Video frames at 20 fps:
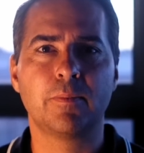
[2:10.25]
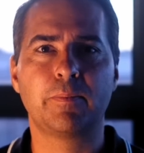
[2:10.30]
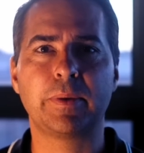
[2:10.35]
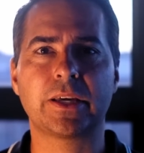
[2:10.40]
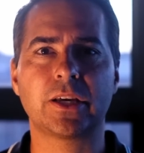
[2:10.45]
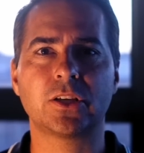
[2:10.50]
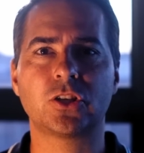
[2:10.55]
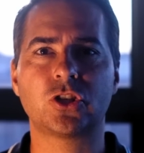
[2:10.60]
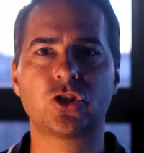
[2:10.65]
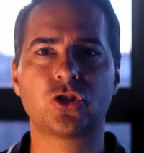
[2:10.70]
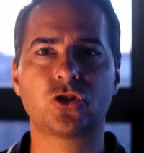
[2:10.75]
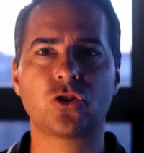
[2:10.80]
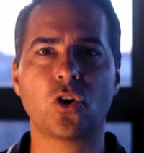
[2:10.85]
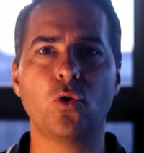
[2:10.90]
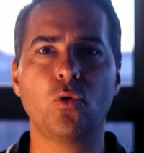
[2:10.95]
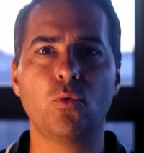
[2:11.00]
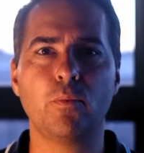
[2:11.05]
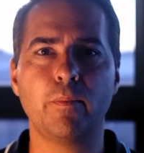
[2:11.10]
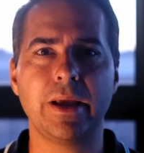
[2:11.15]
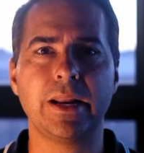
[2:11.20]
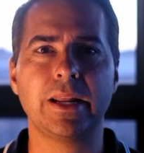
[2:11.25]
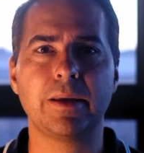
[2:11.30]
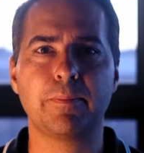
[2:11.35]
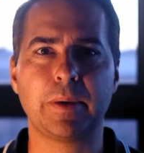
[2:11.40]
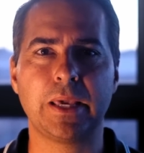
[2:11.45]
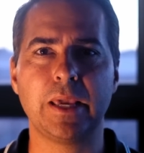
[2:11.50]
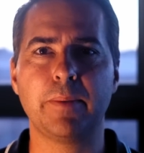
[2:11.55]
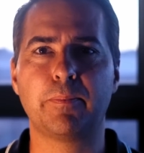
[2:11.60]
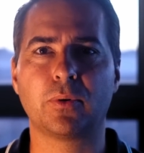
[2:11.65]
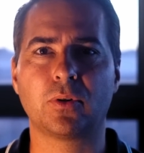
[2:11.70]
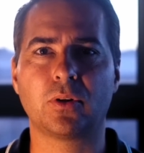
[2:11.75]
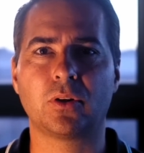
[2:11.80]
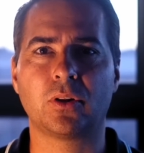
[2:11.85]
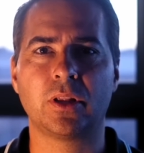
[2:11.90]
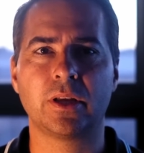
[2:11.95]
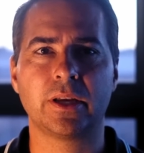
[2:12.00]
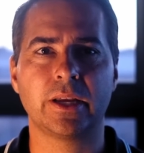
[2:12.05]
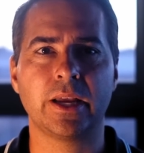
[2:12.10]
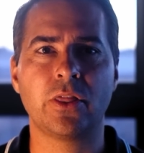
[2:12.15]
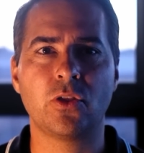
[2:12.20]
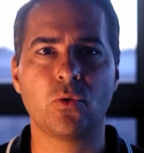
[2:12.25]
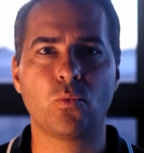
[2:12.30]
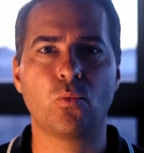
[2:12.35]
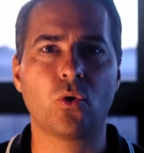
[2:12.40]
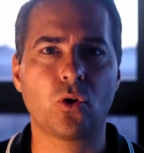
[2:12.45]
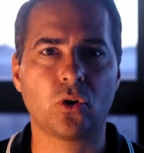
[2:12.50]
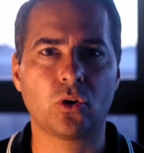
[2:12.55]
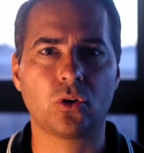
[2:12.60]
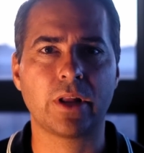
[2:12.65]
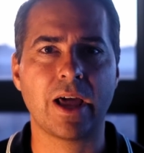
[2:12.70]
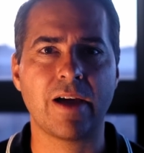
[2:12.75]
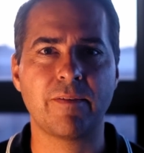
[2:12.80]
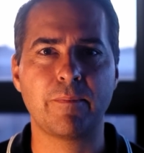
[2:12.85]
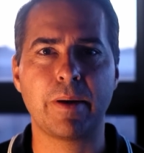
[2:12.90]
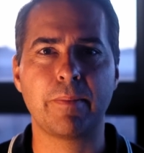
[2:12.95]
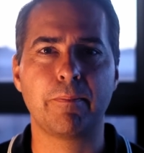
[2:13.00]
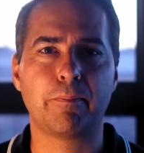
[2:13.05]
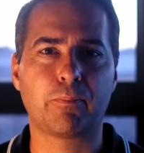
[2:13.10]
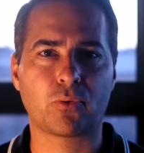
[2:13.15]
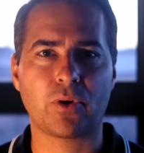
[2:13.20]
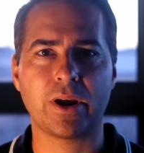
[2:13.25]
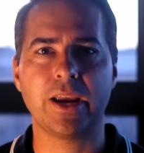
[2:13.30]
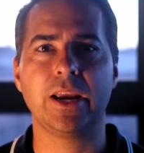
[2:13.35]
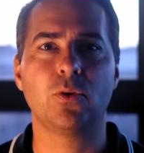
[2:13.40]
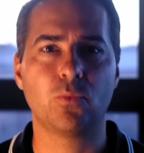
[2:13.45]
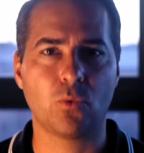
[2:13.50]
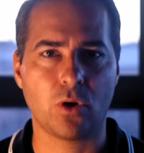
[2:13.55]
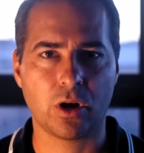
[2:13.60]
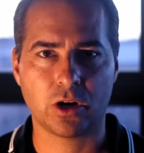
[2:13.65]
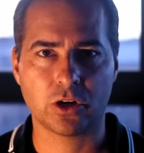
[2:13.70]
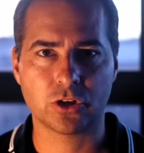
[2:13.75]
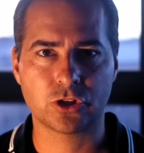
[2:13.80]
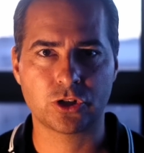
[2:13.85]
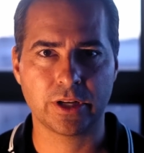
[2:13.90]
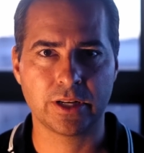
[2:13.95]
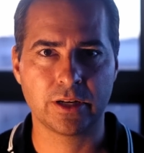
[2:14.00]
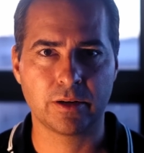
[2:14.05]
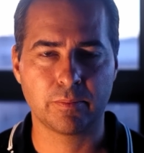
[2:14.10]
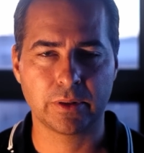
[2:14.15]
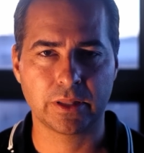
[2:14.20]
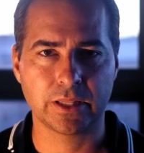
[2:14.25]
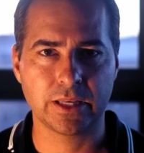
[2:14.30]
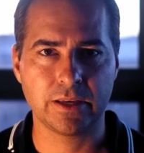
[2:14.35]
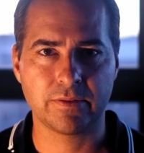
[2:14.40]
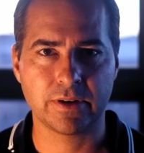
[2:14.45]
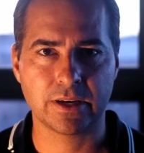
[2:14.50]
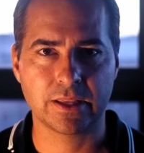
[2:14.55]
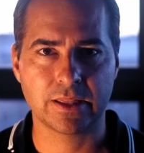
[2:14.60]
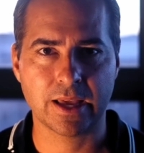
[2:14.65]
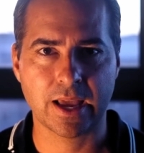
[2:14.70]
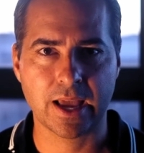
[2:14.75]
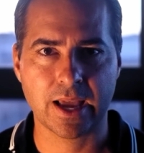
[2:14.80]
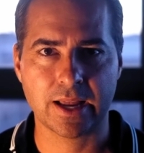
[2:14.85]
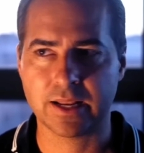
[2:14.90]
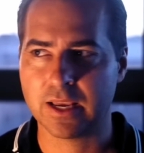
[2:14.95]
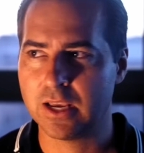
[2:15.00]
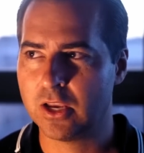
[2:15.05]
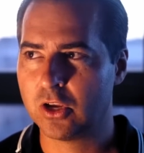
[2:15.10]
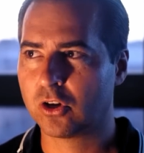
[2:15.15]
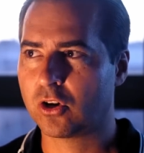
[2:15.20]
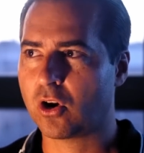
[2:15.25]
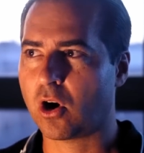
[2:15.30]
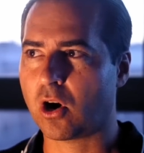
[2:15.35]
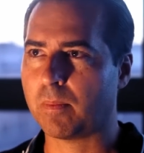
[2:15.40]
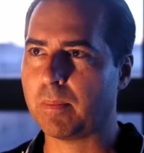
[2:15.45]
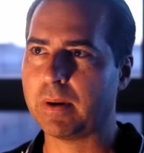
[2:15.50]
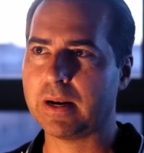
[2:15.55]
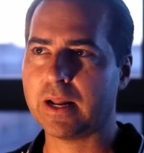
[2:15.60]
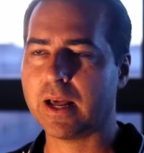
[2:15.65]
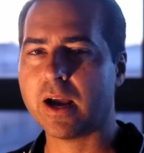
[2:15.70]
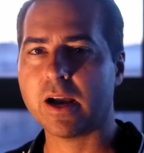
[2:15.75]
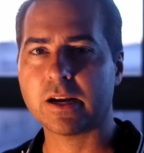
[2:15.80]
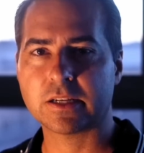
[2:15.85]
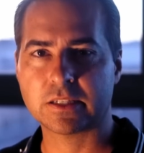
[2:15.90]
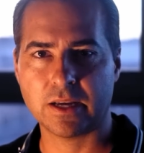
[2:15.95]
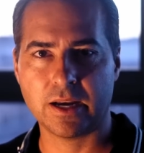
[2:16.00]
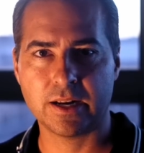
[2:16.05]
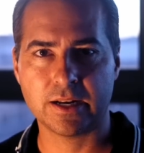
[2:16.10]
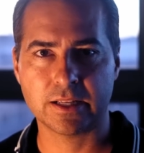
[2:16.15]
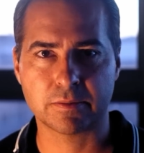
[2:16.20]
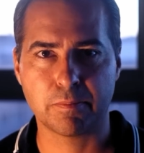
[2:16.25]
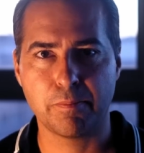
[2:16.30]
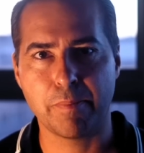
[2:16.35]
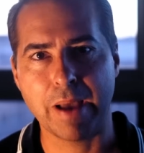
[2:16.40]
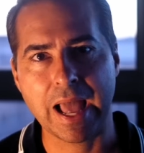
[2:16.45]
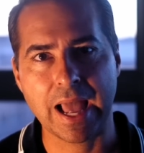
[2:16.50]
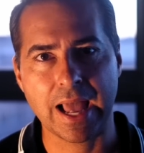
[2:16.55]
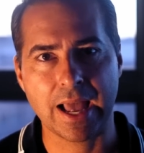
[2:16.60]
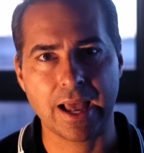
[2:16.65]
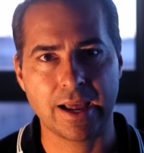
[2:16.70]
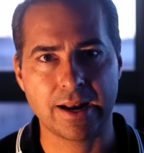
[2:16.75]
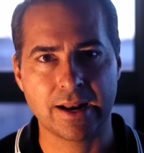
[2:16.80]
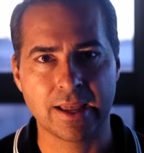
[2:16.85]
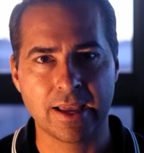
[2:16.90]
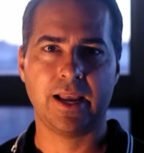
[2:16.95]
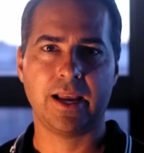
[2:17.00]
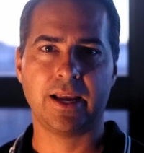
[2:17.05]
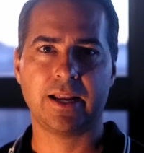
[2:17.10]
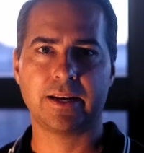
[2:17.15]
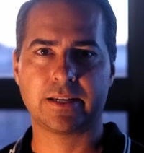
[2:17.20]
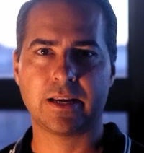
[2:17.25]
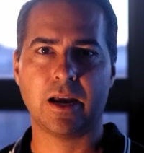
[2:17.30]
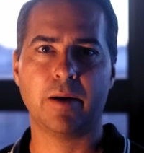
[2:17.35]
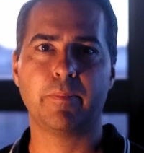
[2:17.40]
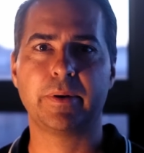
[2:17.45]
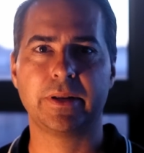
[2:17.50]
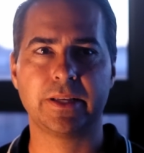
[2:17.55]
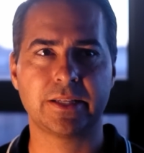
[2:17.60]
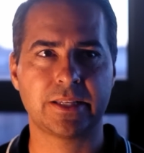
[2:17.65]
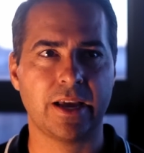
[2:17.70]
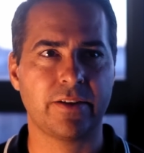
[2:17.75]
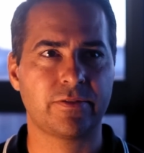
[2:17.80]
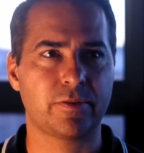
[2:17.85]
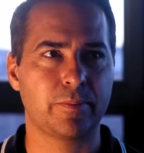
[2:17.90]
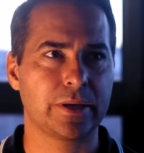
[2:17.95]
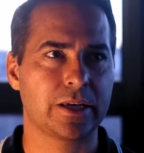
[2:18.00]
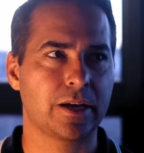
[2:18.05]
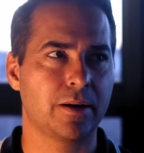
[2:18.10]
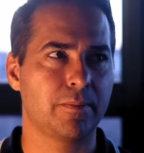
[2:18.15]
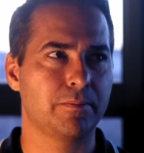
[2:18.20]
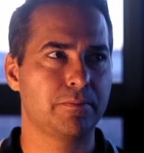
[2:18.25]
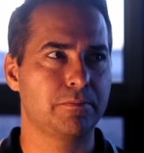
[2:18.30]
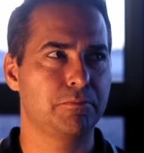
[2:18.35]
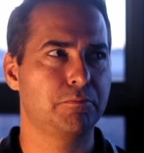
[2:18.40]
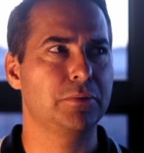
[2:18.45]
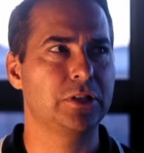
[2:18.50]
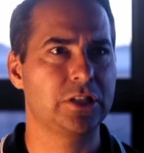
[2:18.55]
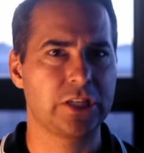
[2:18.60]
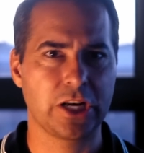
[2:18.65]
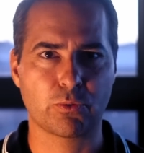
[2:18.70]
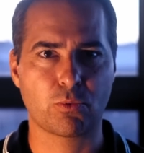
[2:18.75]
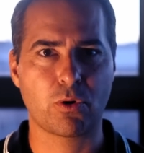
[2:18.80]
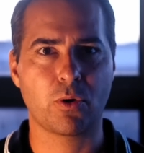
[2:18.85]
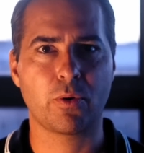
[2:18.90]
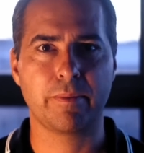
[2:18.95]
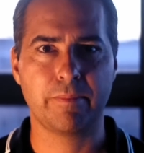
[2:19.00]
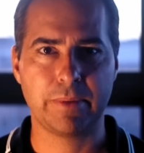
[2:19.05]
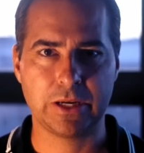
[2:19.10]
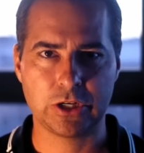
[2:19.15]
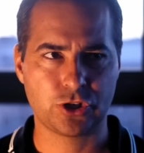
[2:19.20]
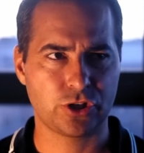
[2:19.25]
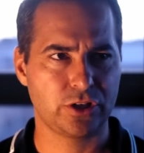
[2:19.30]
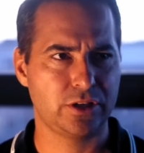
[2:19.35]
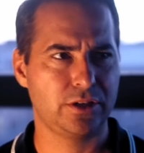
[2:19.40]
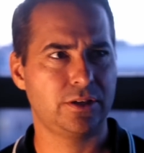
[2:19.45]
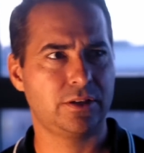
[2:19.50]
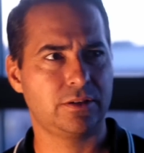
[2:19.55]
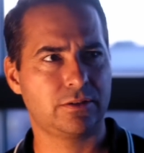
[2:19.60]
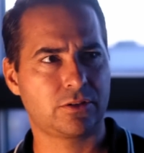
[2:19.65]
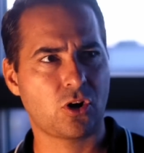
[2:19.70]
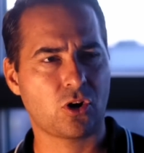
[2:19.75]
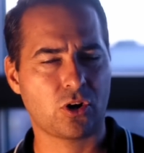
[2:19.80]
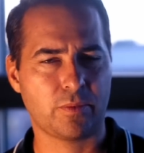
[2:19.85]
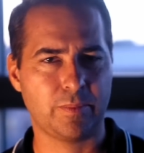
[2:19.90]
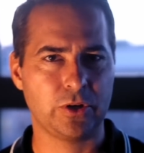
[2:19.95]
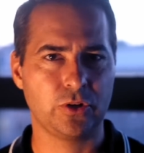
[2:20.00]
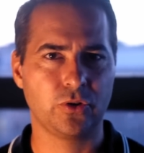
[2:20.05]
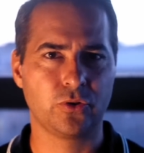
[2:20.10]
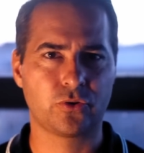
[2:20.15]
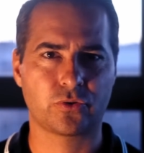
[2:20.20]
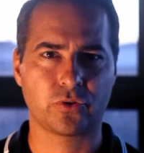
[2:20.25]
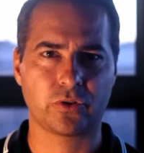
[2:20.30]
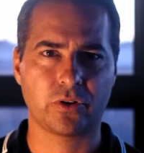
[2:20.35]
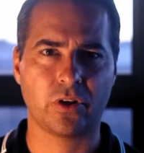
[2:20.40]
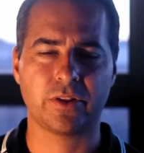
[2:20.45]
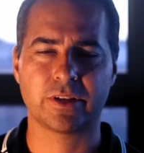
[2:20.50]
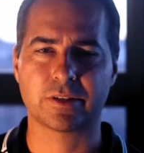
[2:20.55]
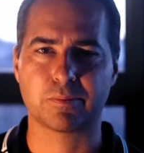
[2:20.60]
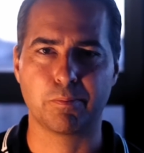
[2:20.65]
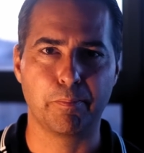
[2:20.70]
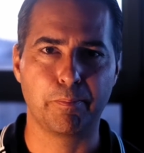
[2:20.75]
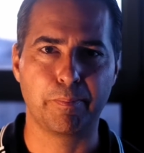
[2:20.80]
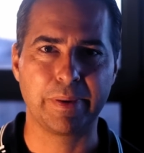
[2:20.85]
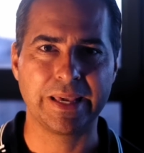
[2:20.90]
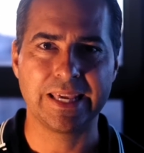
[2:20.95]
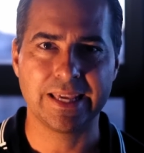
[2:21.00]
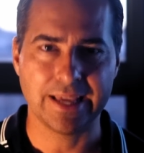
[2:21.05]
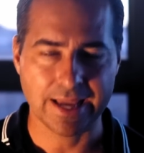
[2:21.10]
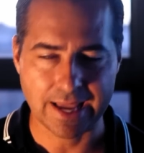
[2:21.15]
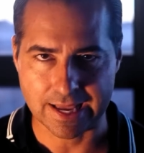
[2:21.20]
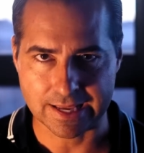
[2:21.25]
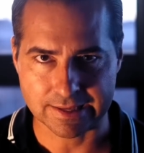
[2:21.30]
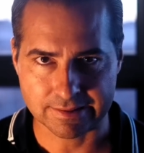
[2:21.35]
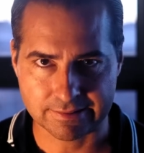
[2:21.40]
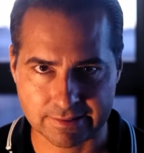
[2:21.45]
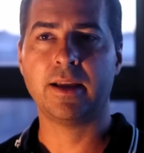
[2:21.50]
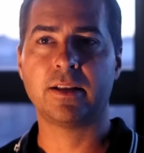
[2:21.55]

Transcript: because so many people in the world have been brainwashed into believing that carbon dioxide is bad and companies have to become zero emission and carbon neutral and all this B S.